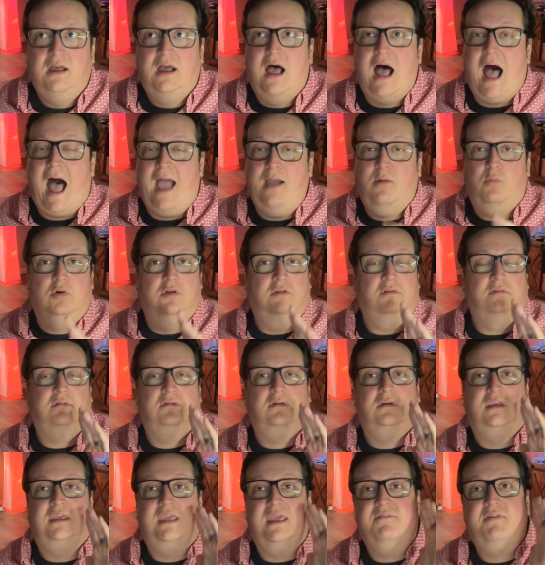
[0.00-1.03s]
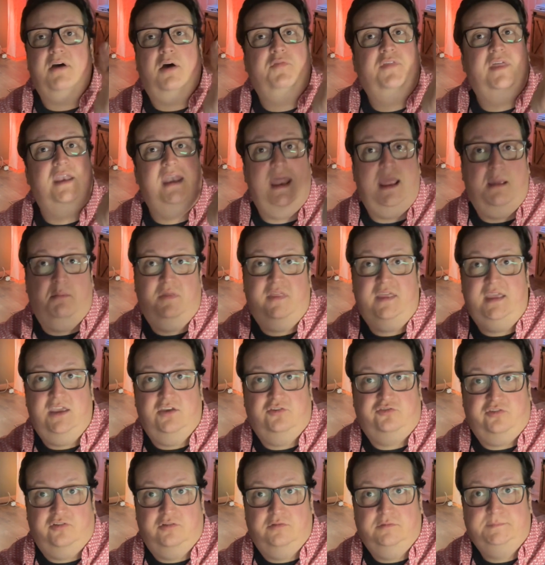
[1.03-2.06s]
I will give out the name of the
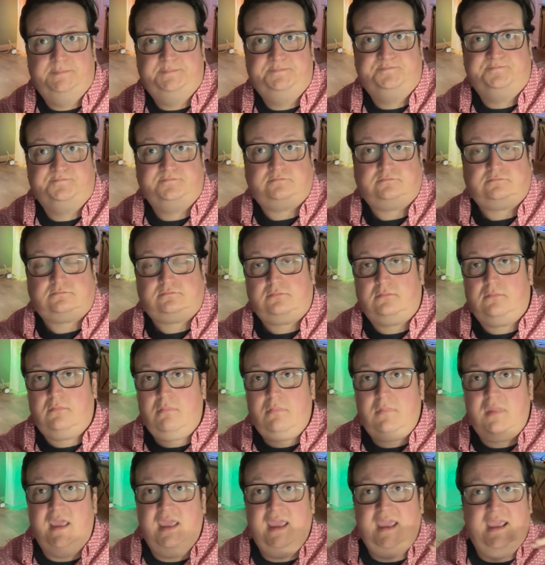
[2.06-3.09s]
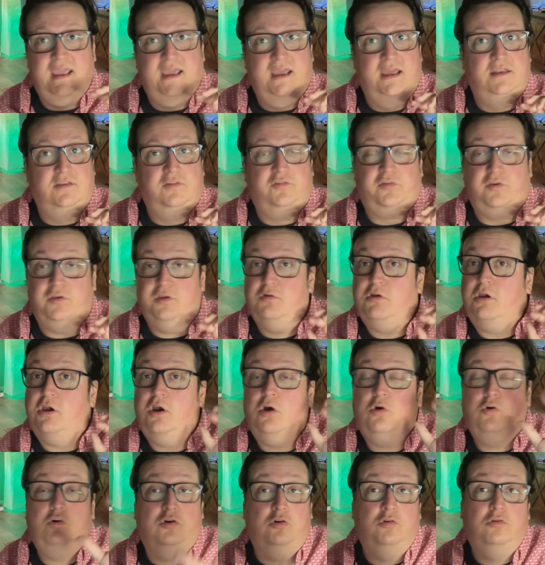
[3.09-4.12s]
issue. And so you can
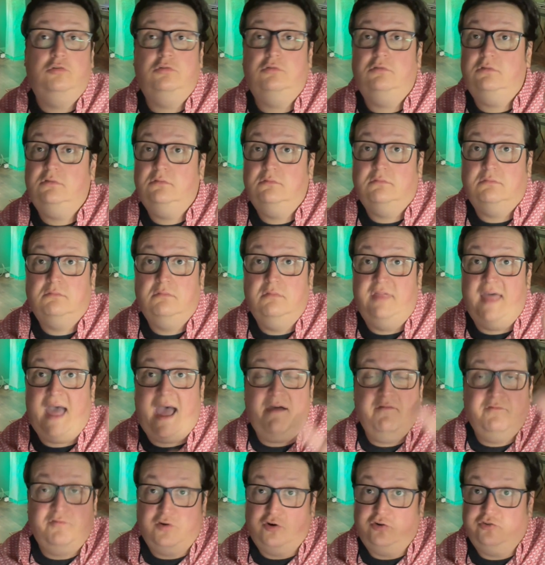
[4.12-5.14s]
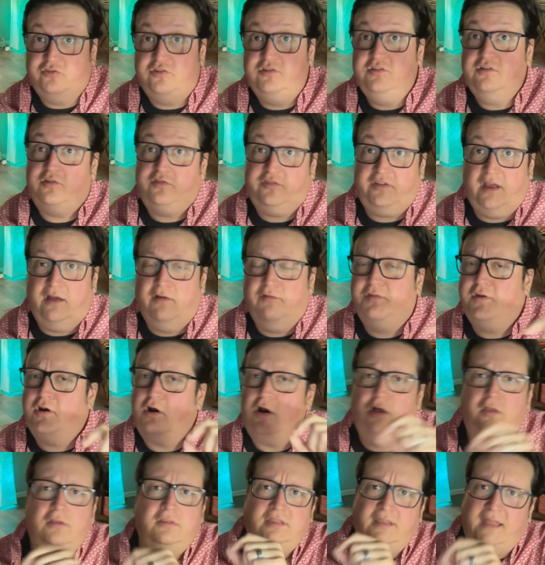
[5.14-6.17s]
go Google that version yourself. They're
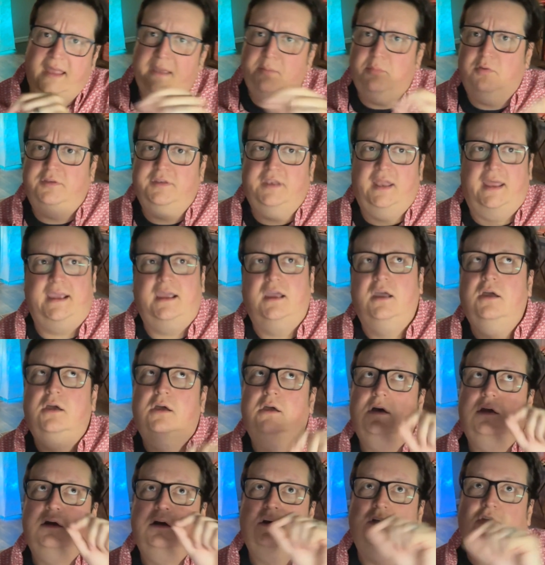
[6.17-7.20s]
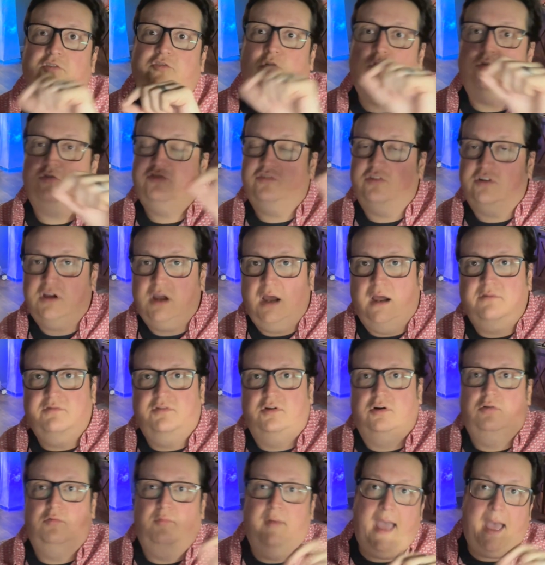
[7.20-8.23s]
all labeled like torture
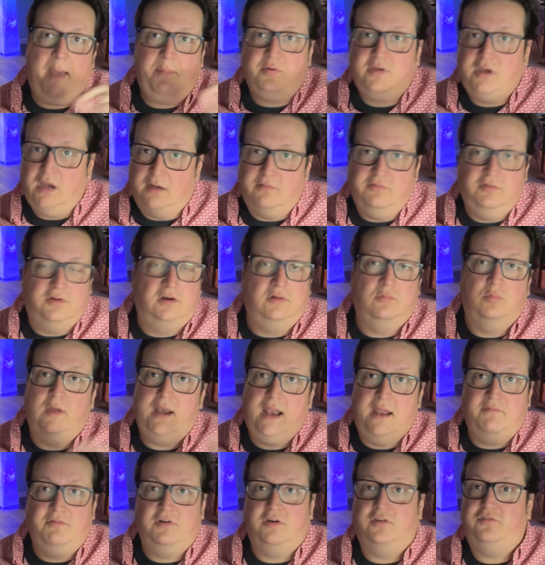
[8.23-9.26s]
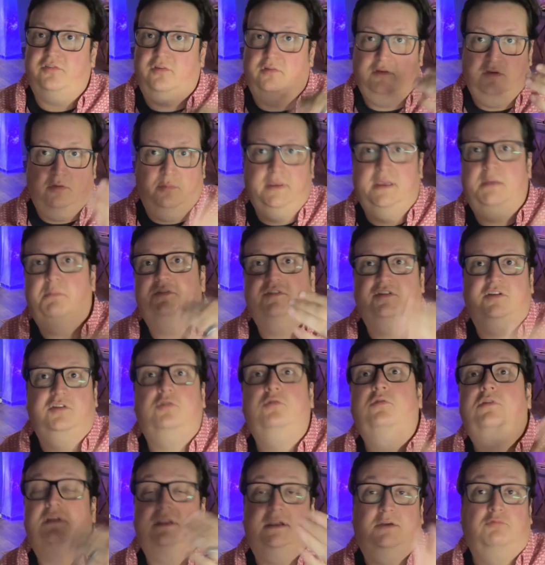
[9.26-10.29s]
cover, rap cover, whatever. So you'll be able to
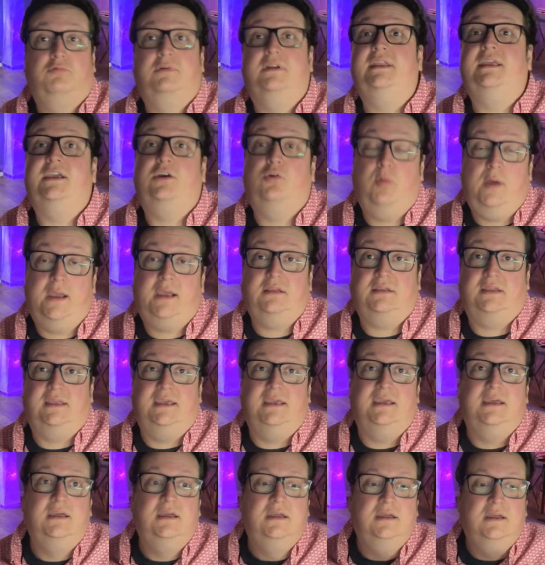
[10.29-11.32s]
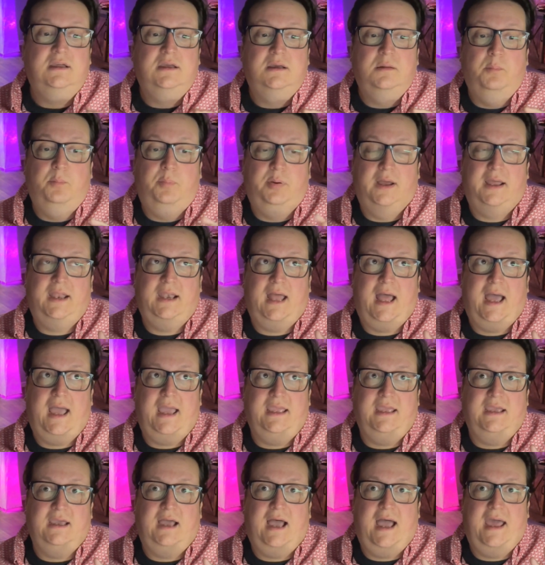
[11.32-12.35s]
Google it really quickly. But
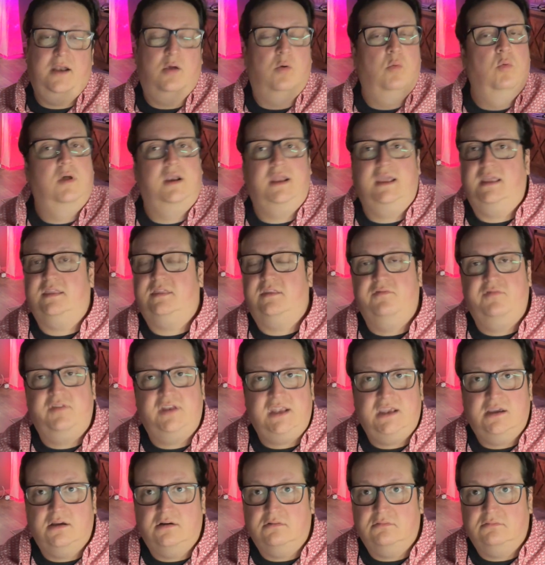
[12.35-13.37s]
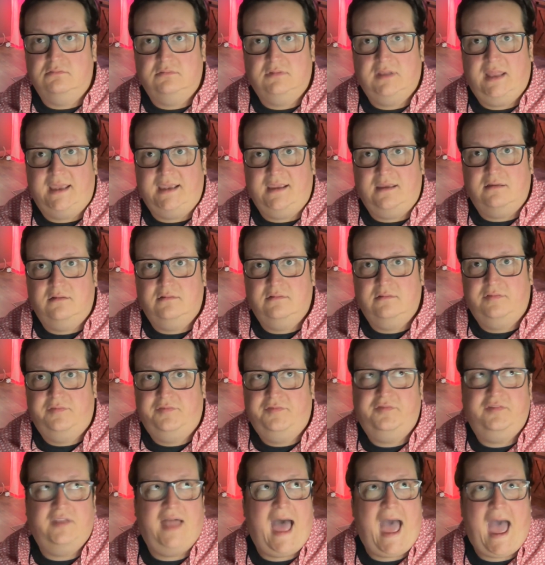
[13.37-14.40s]
I don't want to get the video like
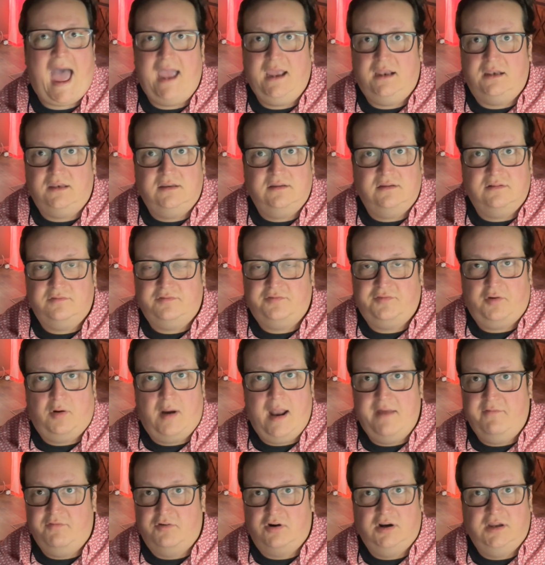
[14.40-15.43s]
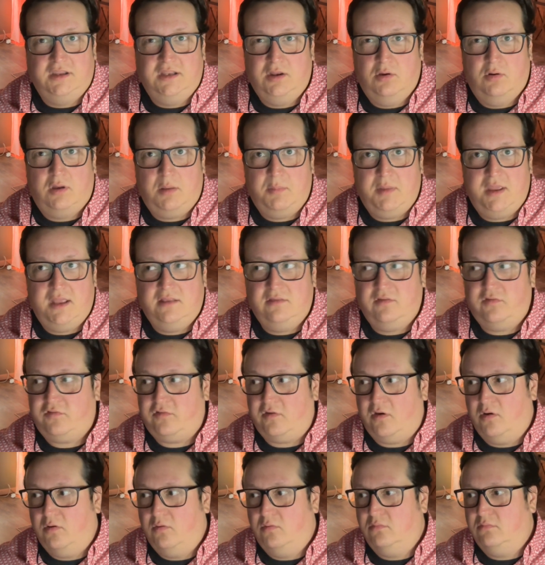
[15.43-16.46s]
flagged forever. You know what I mean?
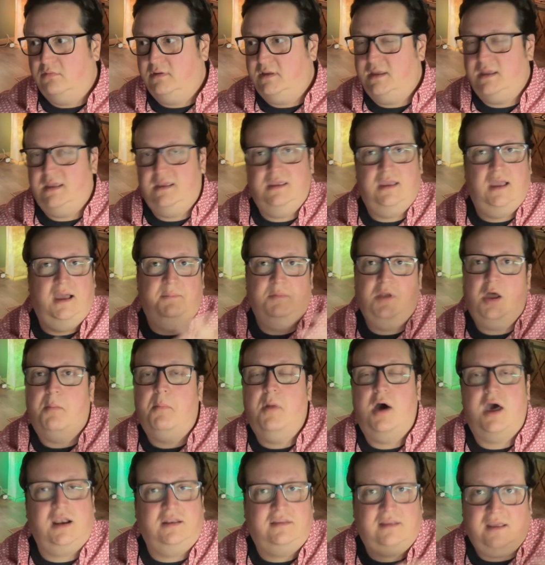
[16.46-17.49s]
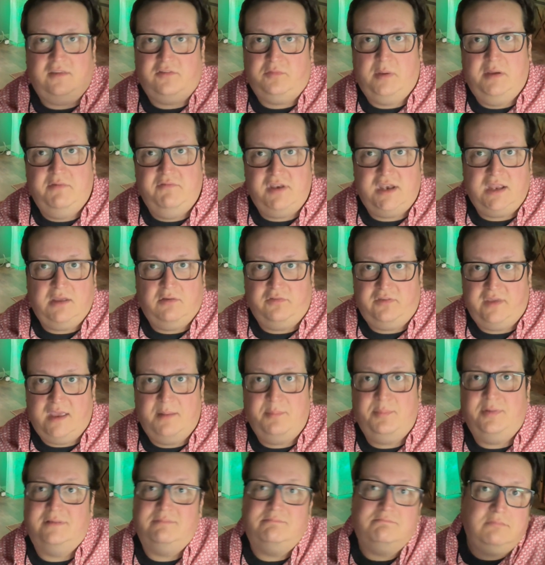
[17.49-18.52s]
So I'm not monetizing my videos yet,
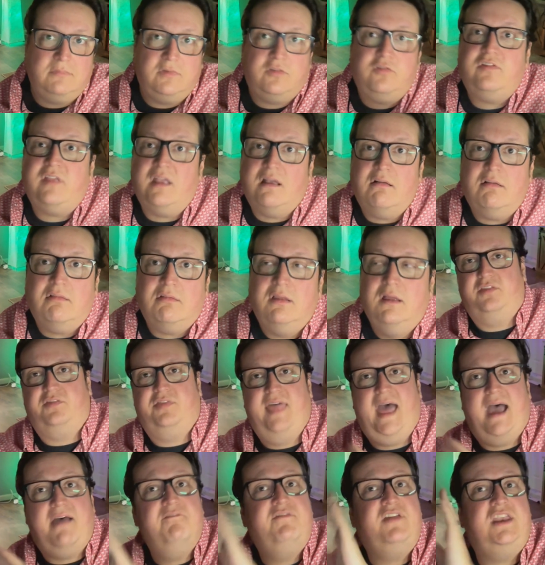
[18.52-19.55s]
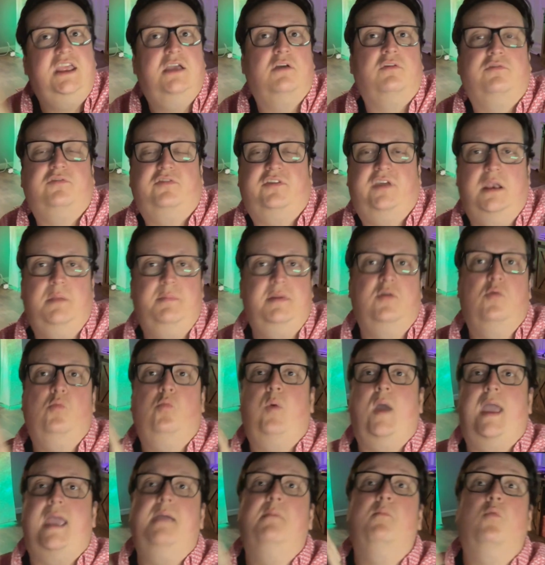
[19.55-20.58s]
but still. That video is going to be
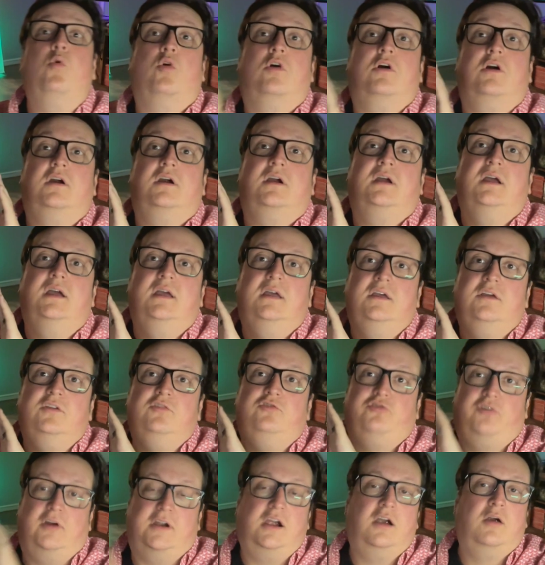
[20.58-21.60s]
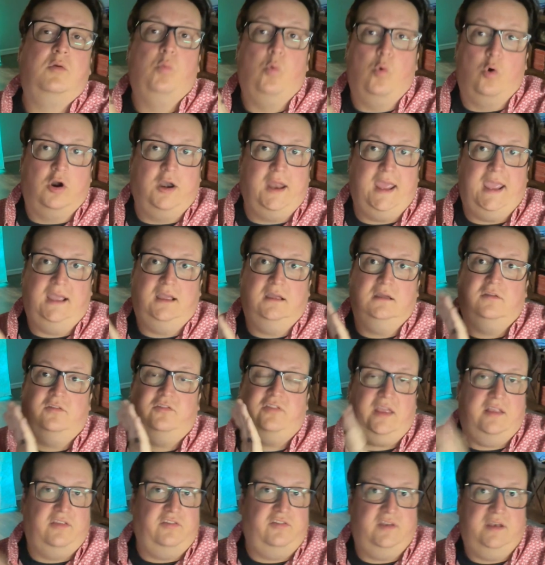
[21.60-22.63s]
way more trigger warning
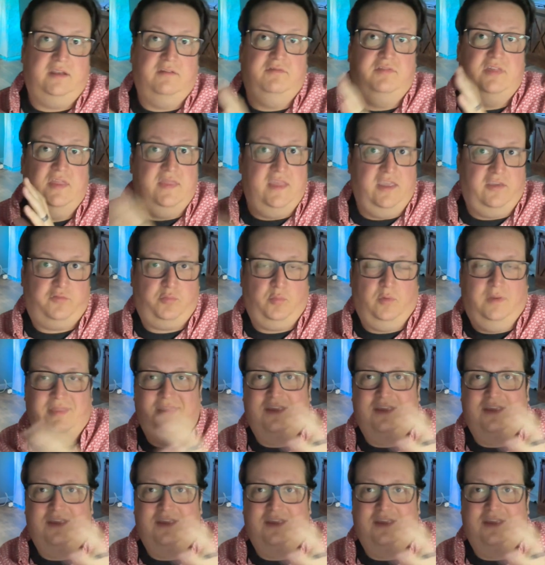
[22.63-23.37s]
sensitive than this one.